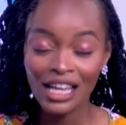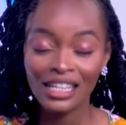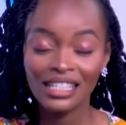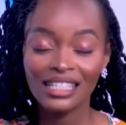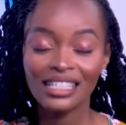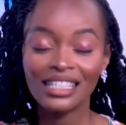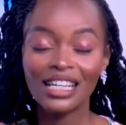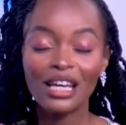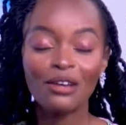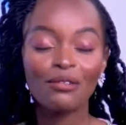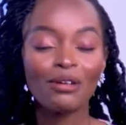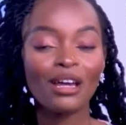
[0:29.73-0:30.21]

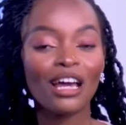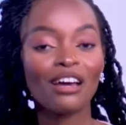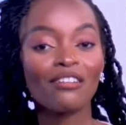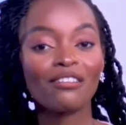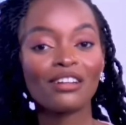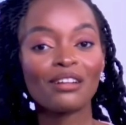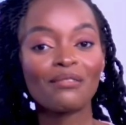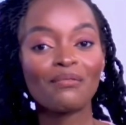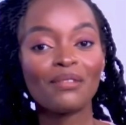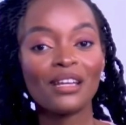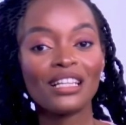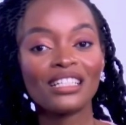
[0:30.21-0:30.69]
Today we have
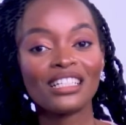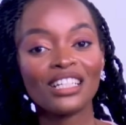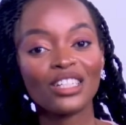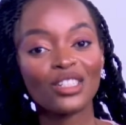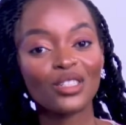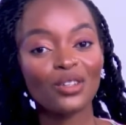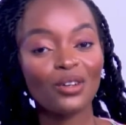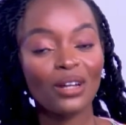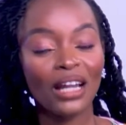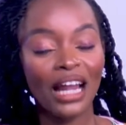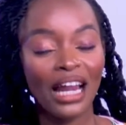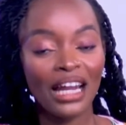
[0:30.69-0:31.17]
an amazing
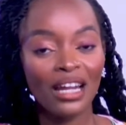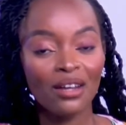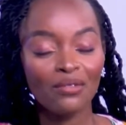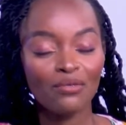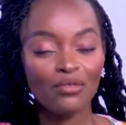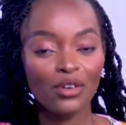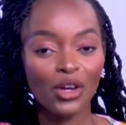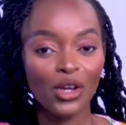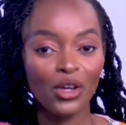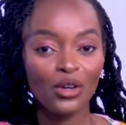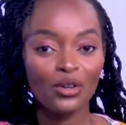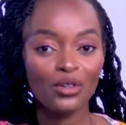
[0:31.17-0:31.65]
show lined
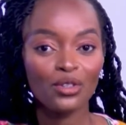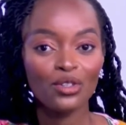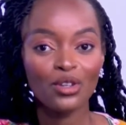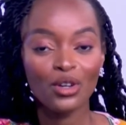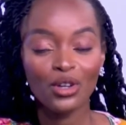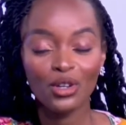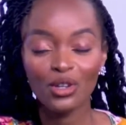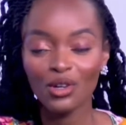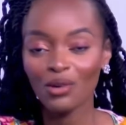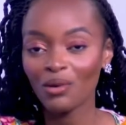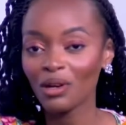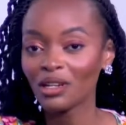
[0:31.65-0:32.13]
up for you, so
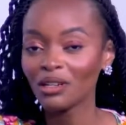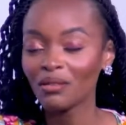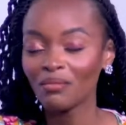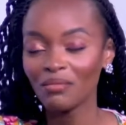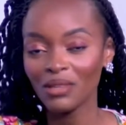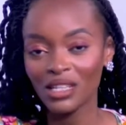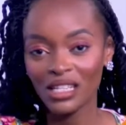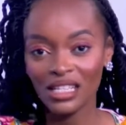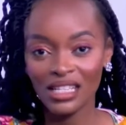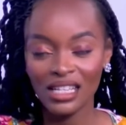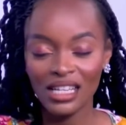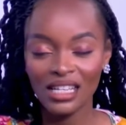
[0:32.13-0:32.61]
you don't want to
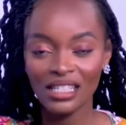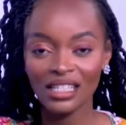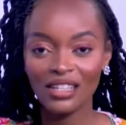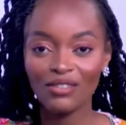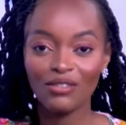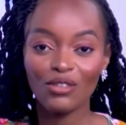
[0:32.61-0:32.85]
miss this.